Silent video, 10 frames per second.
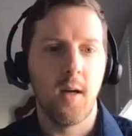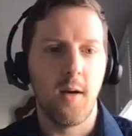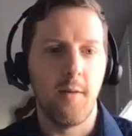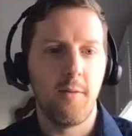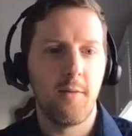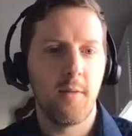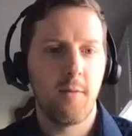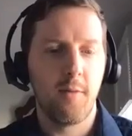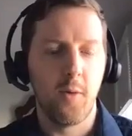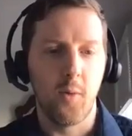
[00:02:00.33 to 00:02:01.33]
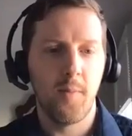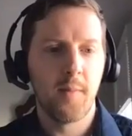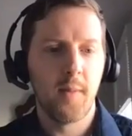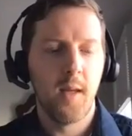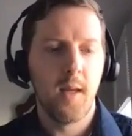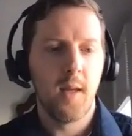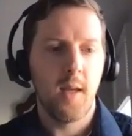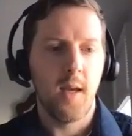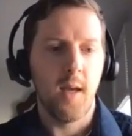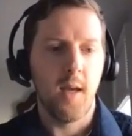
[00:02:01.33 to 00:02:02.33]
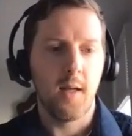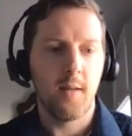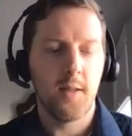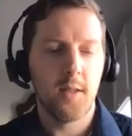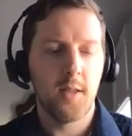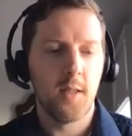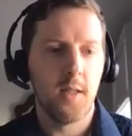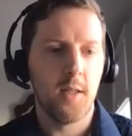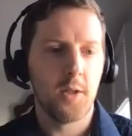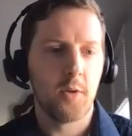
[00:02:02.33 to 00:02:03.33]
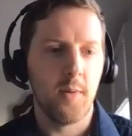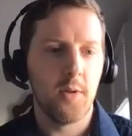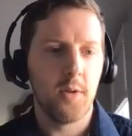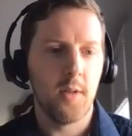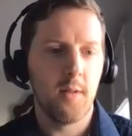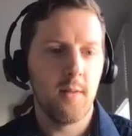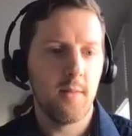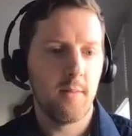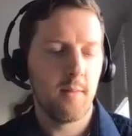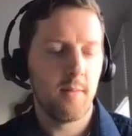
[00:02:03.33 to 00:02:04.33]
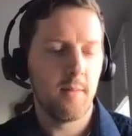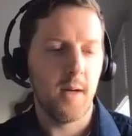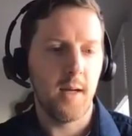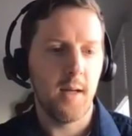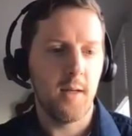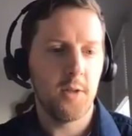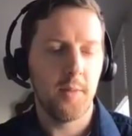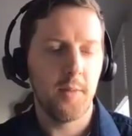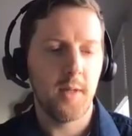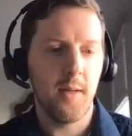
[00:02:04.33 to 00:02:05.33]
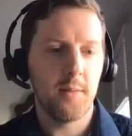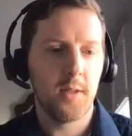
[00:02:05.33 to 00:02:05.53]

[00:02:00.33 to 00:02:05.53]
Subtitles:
of fuel. And this is the distribution by ship type.